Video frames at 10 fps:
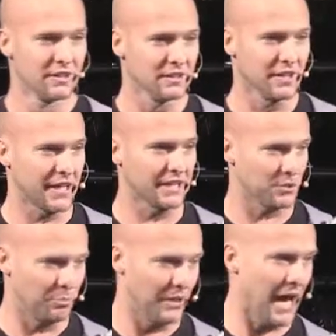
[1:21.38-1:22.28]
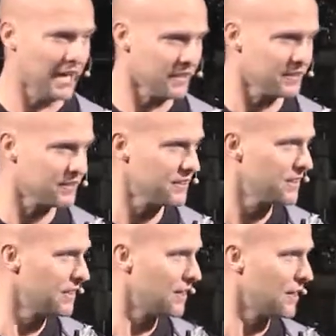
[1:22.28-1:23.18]
like as a planet?
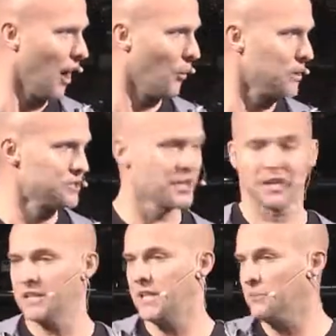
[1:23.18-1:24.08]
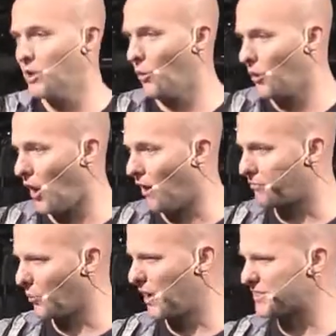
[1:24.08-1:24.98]
Are we just going to keep going off
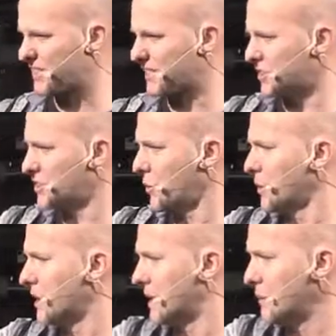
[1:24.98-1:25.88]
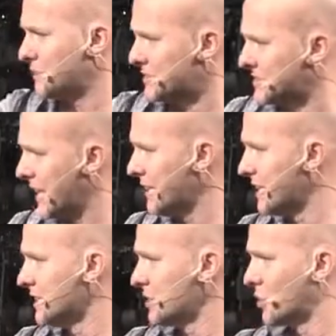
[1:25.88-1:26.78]
the rails? Is it just going to keep descending
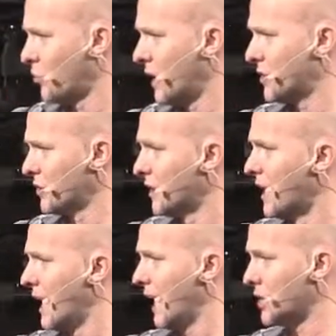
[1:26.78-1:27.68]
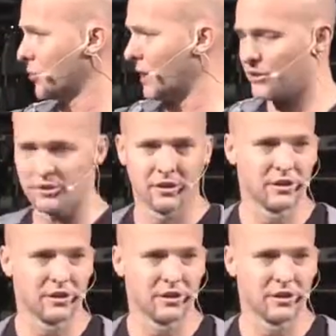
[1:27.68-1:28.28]
into greater and greater